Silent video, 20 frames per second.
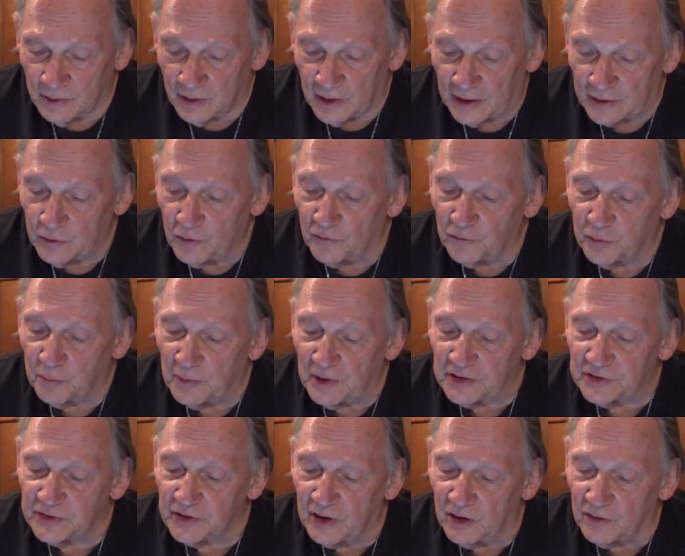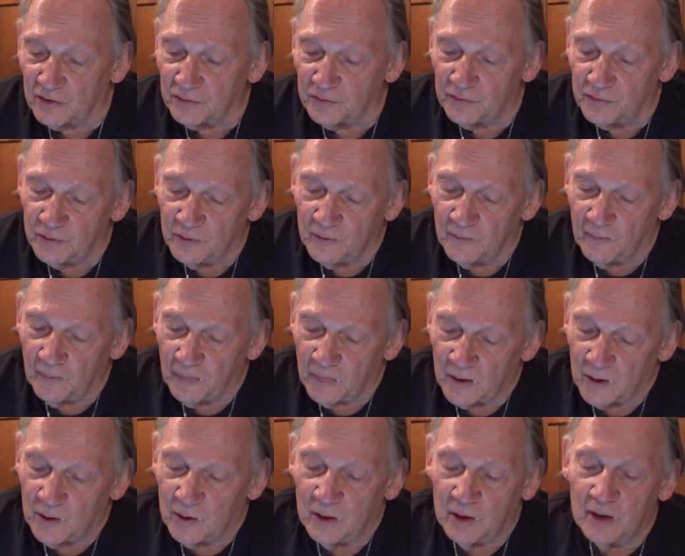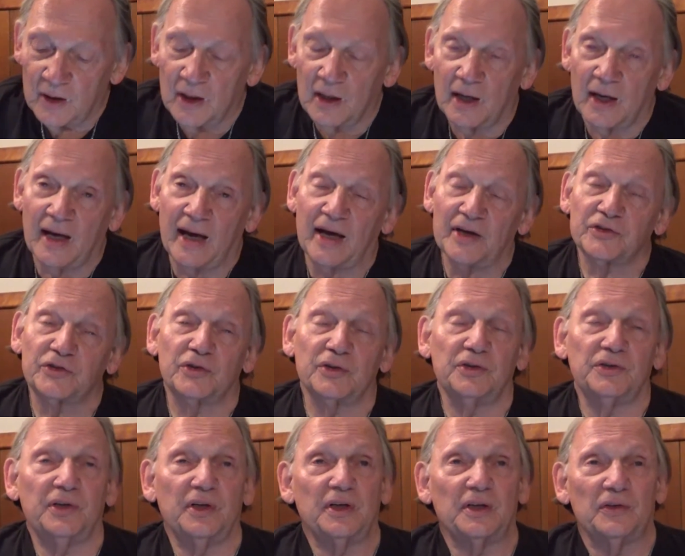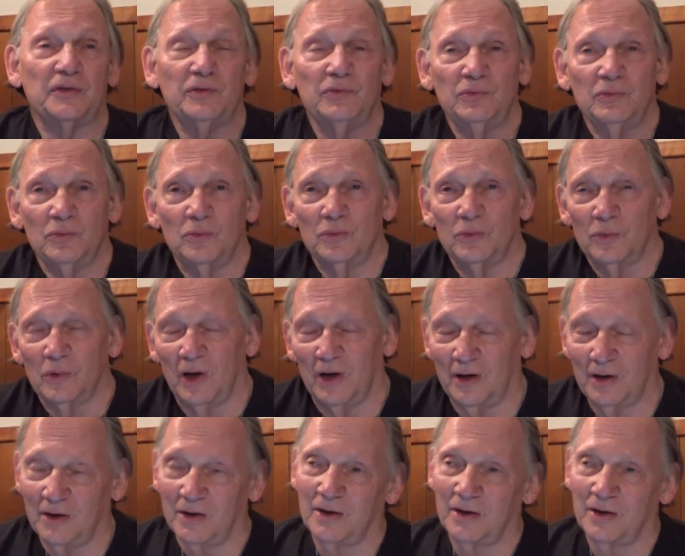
I know for myself, I actually did a,